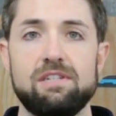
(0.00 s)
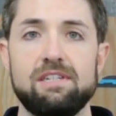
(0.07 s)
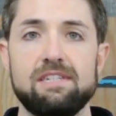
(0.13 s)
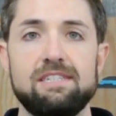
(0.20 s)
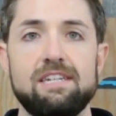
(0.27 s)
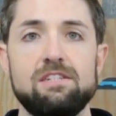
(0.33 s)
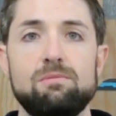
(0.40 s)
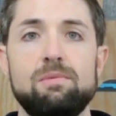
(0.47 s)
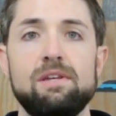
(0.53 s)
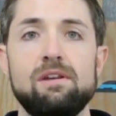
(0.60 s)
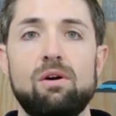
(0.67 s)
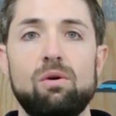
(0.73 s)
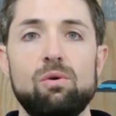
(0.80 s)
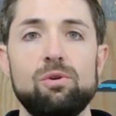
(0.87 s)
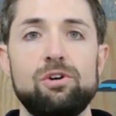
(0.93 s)
They tend to be
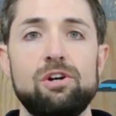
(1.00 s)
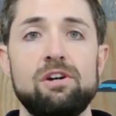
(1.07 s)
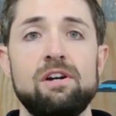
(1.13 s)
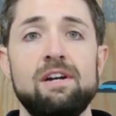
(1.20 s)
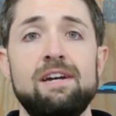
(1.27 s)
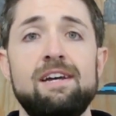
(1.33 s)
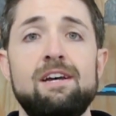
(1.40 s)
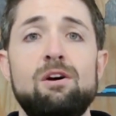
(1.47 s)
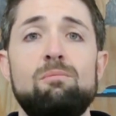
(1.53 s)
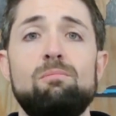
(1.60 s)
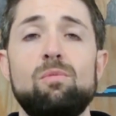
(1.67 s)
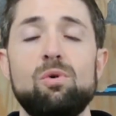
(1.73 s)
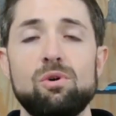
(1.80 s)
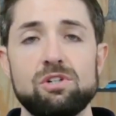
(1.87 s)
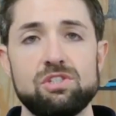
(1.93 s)
older,
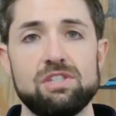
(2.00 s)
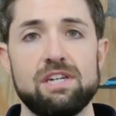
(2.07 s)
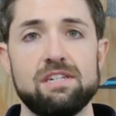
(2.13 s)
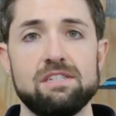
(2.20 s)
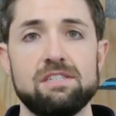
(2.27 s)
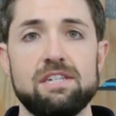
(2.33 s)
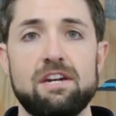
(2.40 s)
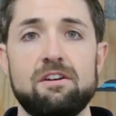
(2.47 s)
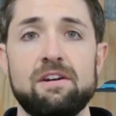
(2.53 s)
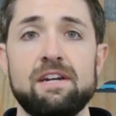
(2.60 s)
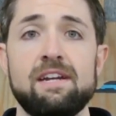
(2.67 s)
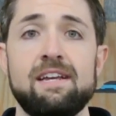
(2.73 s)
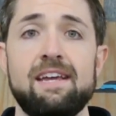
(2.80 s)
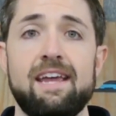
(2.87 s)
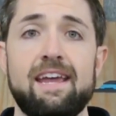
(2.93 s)
more sedentary,
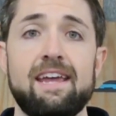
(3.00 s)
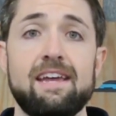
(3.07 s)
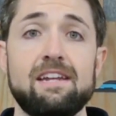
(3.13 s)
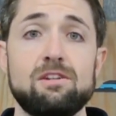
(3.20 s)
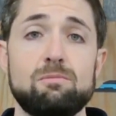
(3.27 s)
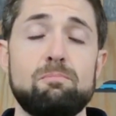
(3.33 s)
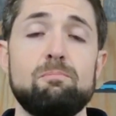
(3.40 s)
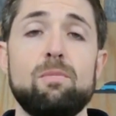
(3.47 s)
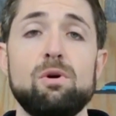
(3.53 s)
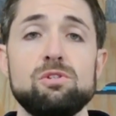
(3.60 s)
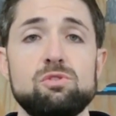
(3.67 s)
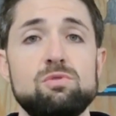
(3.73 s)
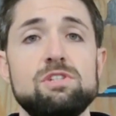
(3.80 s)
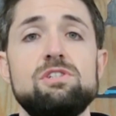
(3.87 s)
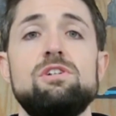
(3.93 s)
and
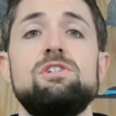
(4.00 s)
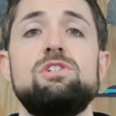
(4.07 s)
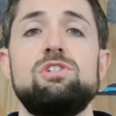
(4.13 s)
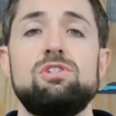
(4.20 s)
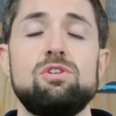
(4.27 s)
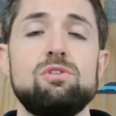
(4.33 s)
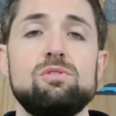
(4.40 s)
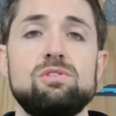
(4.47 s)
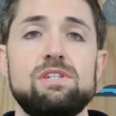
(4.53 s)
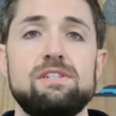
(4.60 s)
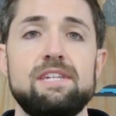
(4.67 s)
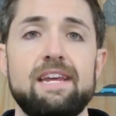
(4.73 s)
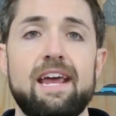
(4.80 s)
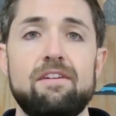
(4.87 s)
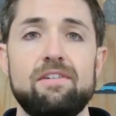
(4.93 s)
most research shows that
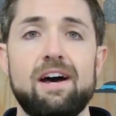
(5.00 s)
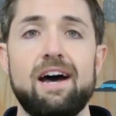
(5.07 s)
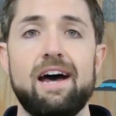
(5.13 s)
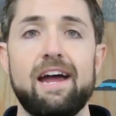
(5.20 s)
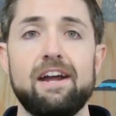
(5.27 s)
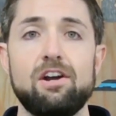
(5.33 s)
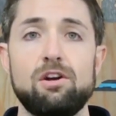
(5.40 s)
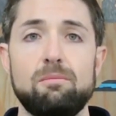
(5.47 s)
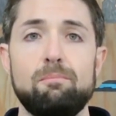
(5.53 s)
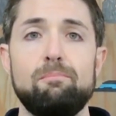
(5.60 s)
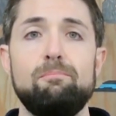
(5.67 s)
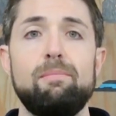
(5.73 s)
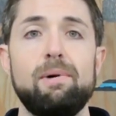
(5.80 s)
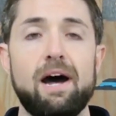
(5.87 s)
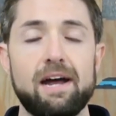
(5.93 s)
they have a higher
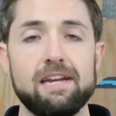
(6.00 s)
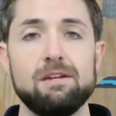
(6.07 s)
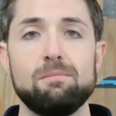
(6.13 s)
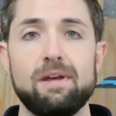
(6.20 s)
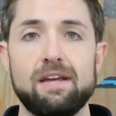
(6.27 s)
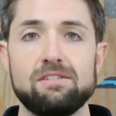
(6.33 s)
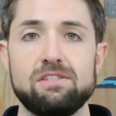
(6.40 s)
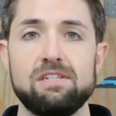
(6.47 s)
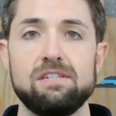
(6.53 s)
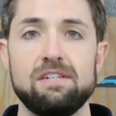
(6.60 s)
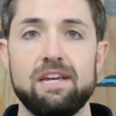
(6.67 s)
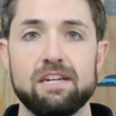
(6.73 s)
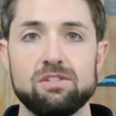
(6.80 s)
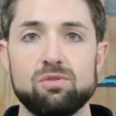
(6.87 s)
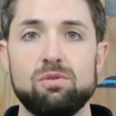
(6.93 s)
body mass
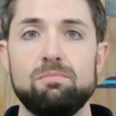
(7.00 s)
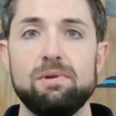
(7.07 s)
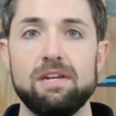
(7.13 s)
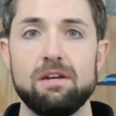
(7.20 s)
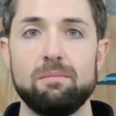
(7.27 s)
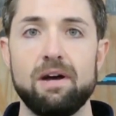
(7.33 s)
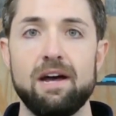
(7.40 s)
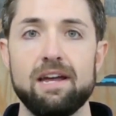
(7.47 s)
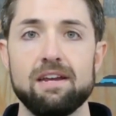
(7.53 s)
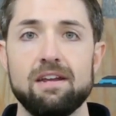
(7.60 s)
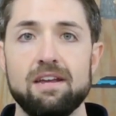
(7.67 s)
index or BMI.